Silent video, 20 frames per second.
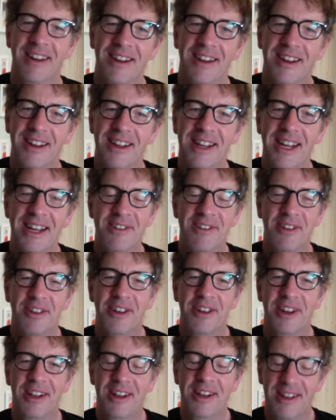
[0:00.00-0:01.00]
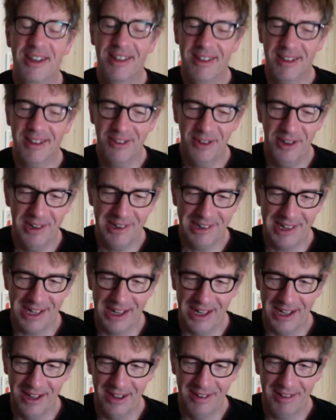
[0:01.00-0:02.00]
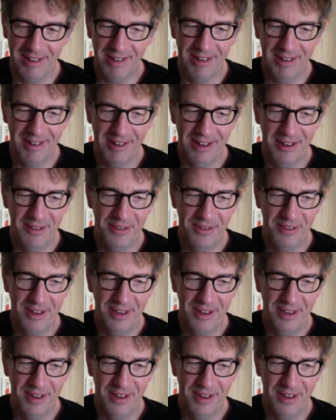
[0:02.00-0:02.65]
Yeah, it's got a nice quality. That it's a sort of